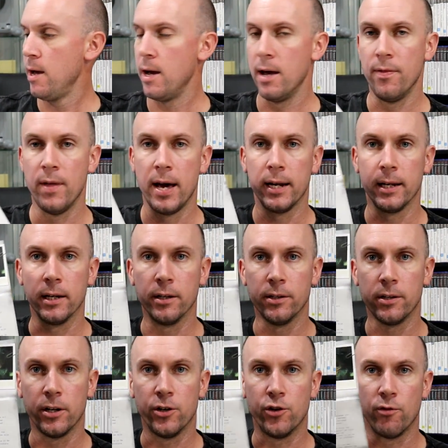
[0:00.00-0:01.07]
and that
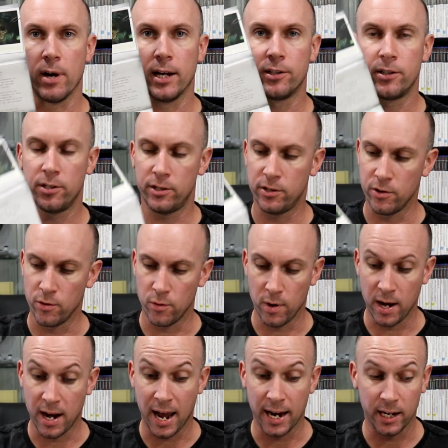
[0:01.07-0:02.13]
is addressed to
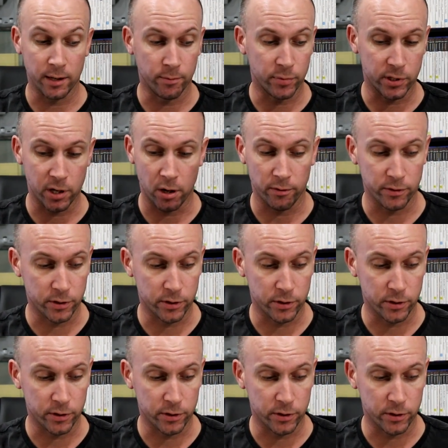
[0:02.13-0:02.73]
Nate himself.